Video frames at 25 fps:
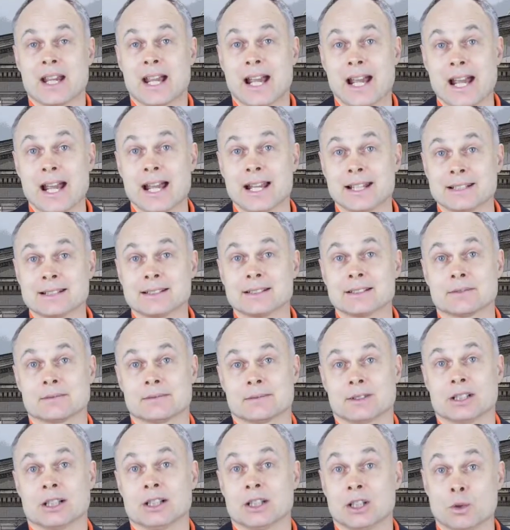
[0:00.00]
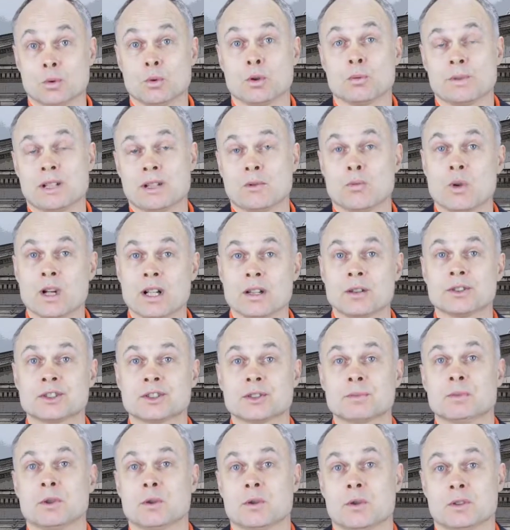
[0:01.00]
And you will be well
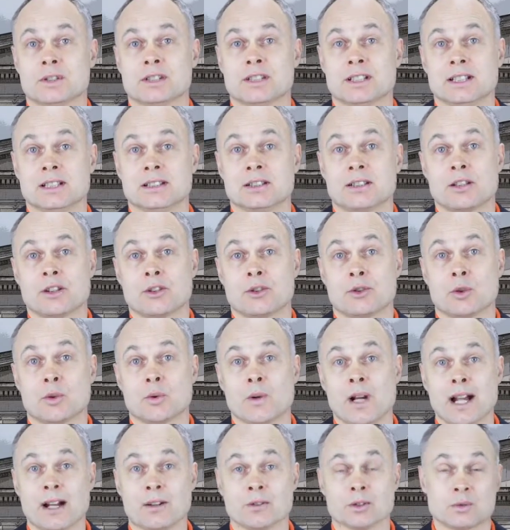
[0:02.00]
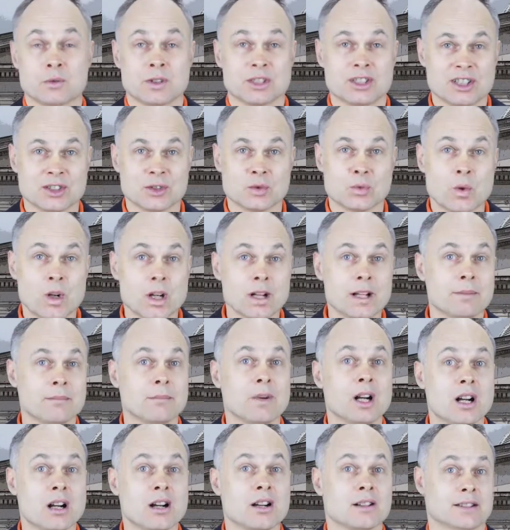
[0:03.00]
supported throughout, which is why
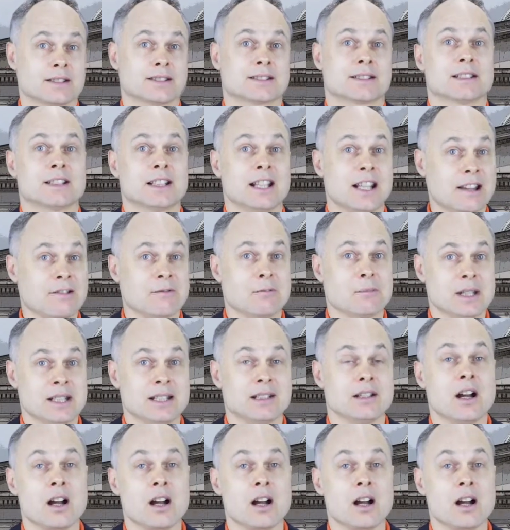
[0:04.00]
marks have been